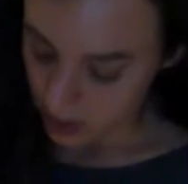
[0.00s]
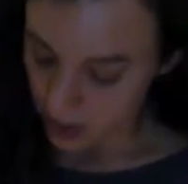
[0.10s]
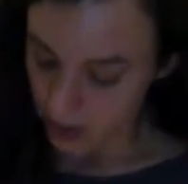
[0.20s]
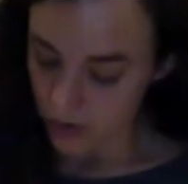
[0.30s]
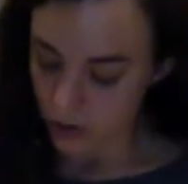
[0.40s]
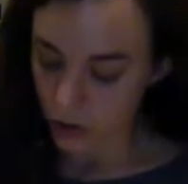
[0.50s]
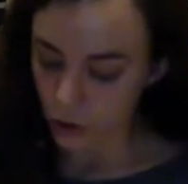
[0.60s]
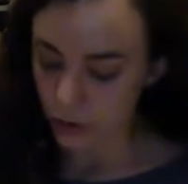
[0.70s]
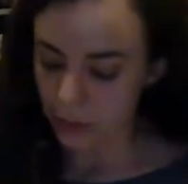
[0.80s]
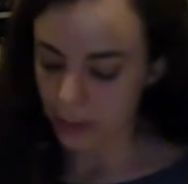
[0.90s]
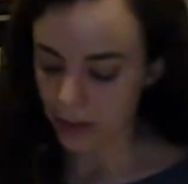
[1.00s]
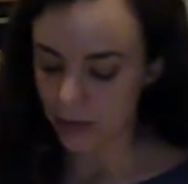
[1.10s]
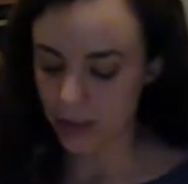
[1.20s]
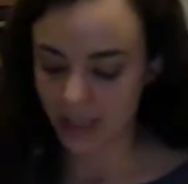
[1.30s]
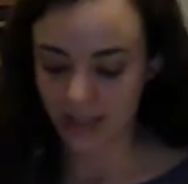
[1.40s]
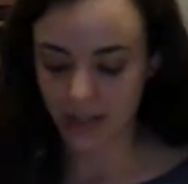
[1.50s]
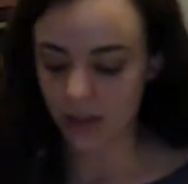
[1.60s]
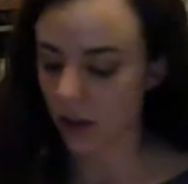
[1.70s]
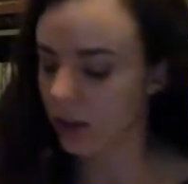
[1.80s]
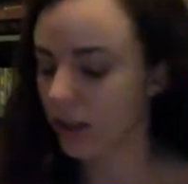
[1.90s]
Social embarrassment is
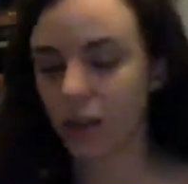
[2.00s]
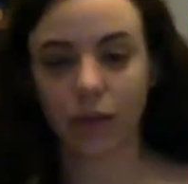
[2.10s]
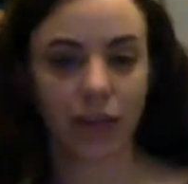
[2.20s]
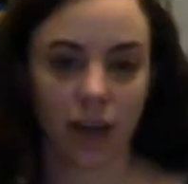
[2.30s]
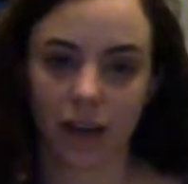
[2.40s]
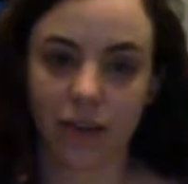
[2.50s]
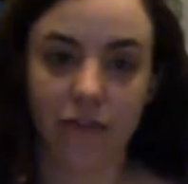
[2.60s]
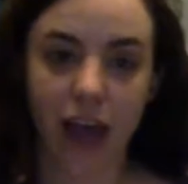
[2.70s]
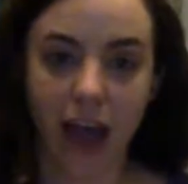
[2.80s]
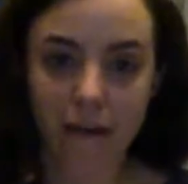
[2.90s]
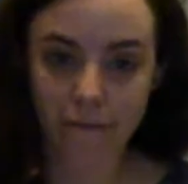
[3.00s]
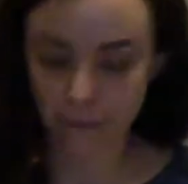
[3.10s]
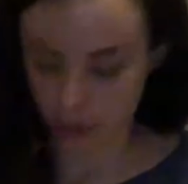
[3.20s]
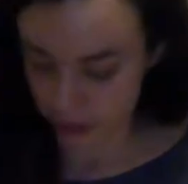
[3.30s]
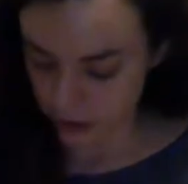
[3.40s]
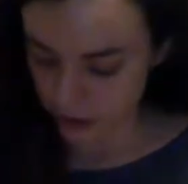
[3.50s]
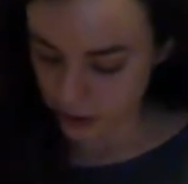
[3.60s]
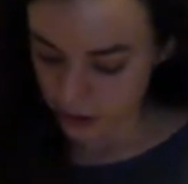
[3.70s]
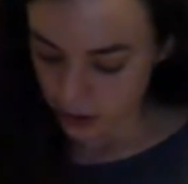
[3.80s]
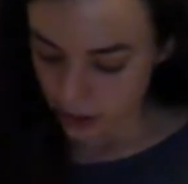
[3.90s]
not the only kind of effort
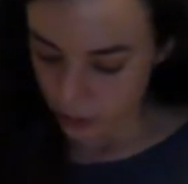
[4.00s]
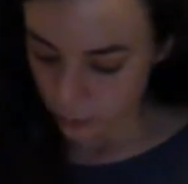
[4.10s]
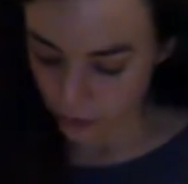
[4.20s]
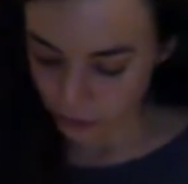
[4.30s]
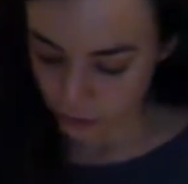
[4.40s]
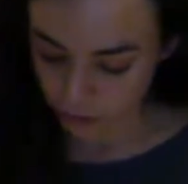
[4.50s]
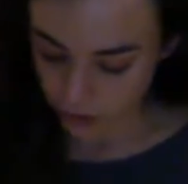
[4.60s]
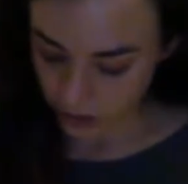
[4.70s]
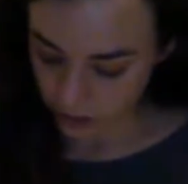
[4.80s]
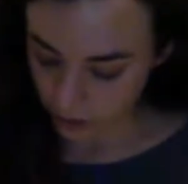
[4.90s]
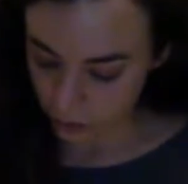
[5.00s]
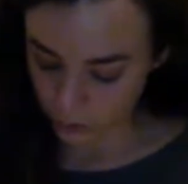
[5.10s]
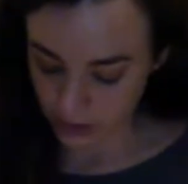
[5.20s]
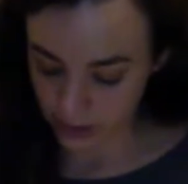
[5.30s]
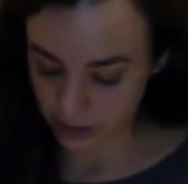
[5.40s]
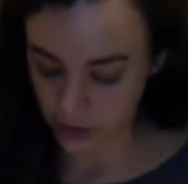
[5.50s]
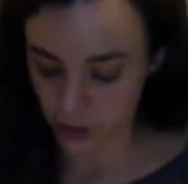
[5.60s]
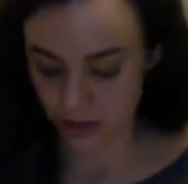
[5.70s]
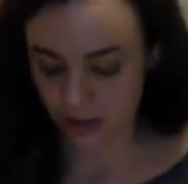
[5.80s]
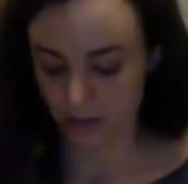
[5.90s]
we feel we need to
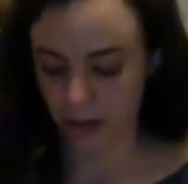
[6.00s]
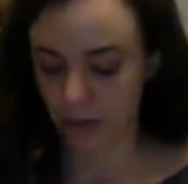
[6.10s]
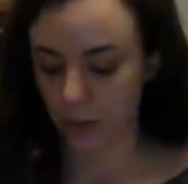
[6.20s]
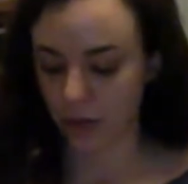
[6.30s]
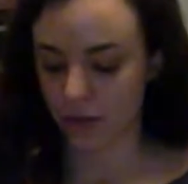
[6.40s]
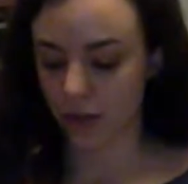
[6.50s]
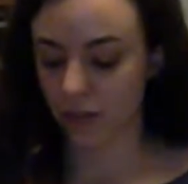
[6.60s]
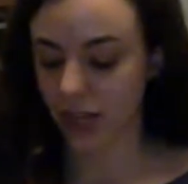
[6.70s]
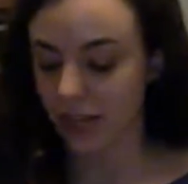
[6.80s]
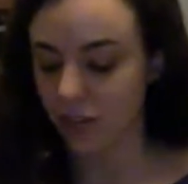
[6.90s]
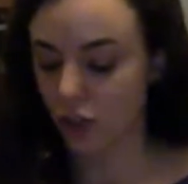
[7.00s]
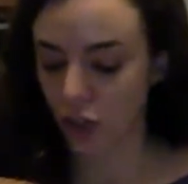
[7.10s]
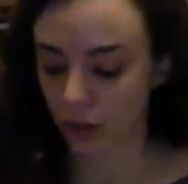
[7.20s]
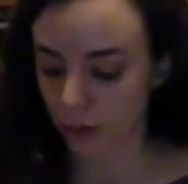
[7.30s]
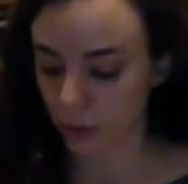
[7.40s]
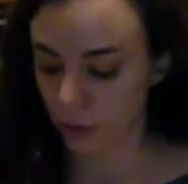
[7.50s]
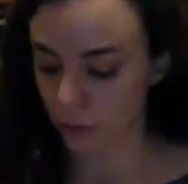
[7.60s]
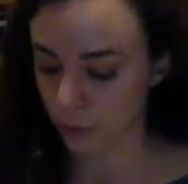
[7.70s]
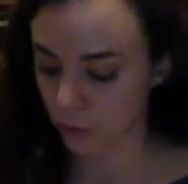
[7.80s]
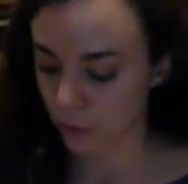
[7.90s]
justify to ourselves. As a general
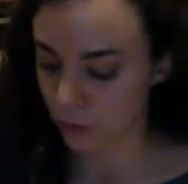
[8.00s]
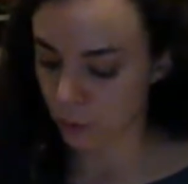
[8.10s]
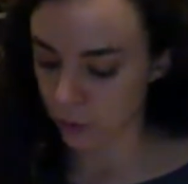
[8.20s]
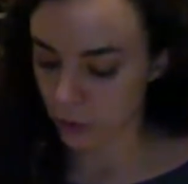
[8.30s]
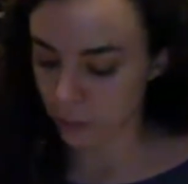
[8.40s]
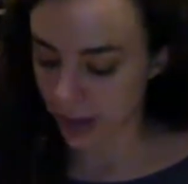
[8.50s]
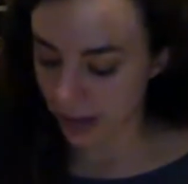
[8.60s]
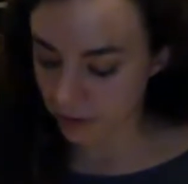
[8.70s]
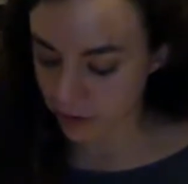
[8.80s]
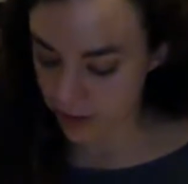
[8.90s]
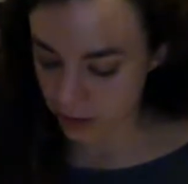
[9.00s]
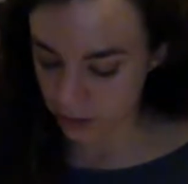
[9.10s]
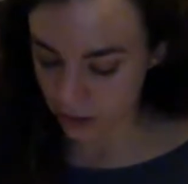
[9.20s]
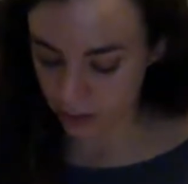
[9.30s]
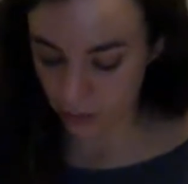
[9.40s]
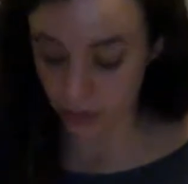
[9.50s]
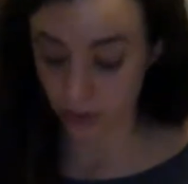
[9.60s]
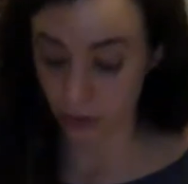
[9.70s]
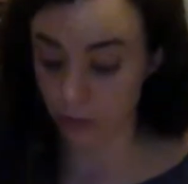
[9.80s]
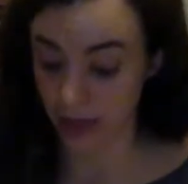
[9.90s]
rule, the more you pay for something, whether
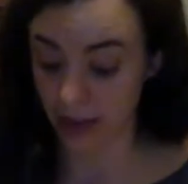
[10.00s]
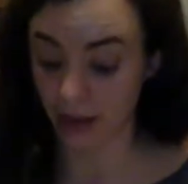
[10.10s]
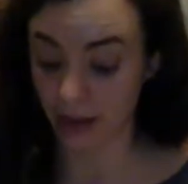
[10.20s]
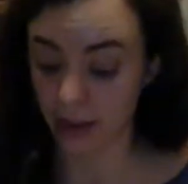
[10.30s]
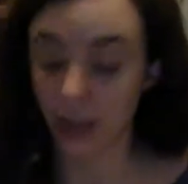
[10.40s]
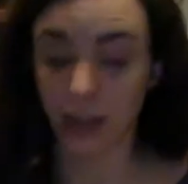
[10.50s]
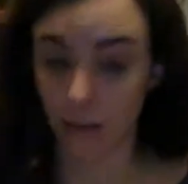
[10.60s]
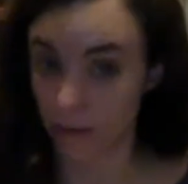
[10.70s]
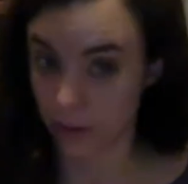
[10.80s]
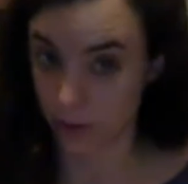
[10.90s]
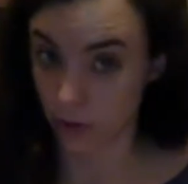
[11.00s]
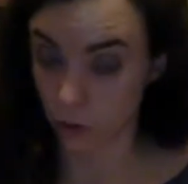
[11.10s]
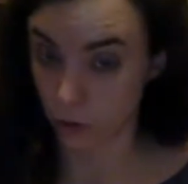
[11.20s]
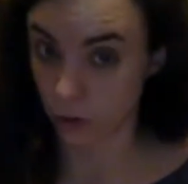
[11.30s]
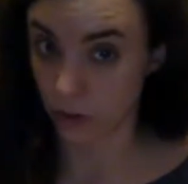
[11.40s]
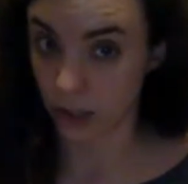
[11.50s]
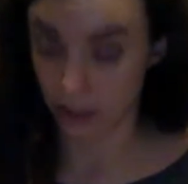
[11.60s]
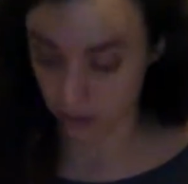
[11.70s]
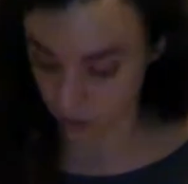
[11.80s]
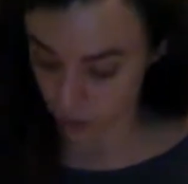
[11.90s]
you pay in physical
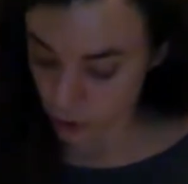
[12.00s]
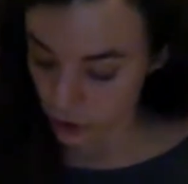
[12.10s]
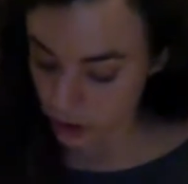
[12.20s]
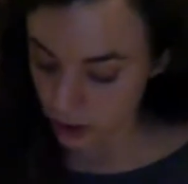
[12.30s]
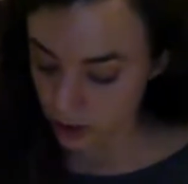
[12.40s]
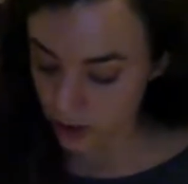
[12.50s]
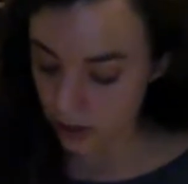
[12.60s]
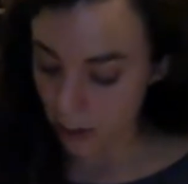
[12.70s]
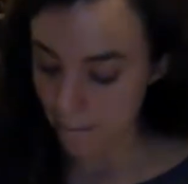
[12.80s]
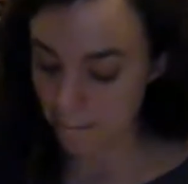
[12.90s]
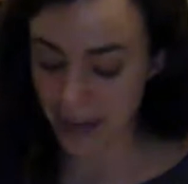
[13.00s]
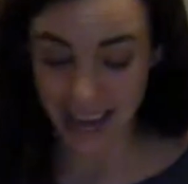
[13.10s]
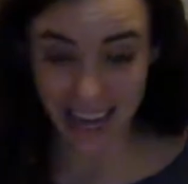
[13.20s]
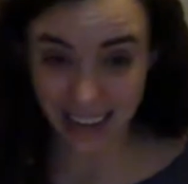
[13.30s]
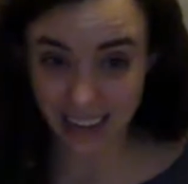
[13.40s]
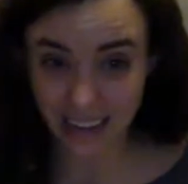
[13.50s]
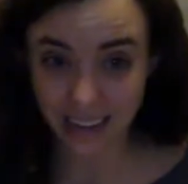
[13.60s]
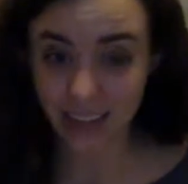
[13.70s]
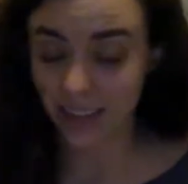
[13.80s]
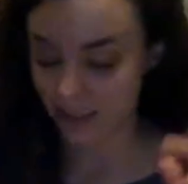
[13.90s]
exertion, pain,
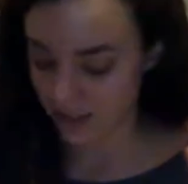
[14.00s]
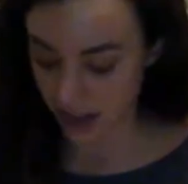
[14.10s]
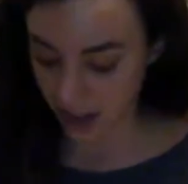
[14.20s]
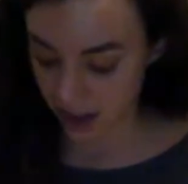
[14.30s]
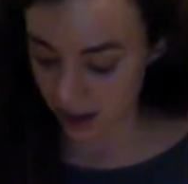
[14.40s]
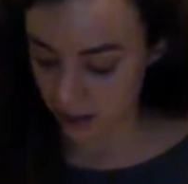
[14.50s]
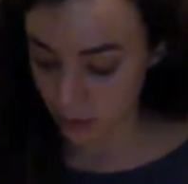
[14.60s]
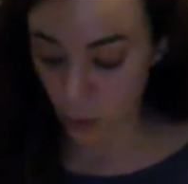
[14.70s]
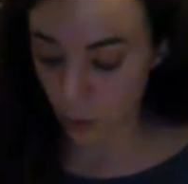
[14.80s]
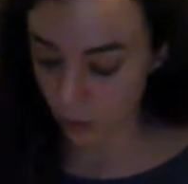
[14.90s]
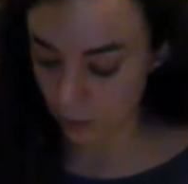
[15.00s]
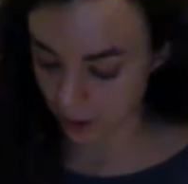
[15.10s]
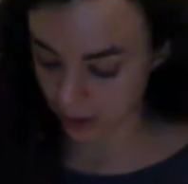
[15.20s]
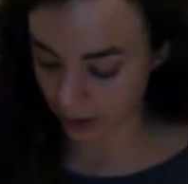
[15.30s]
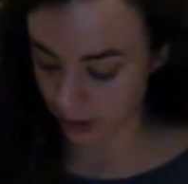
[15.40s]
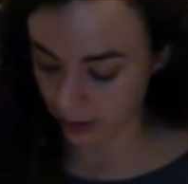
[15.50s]
time, or money,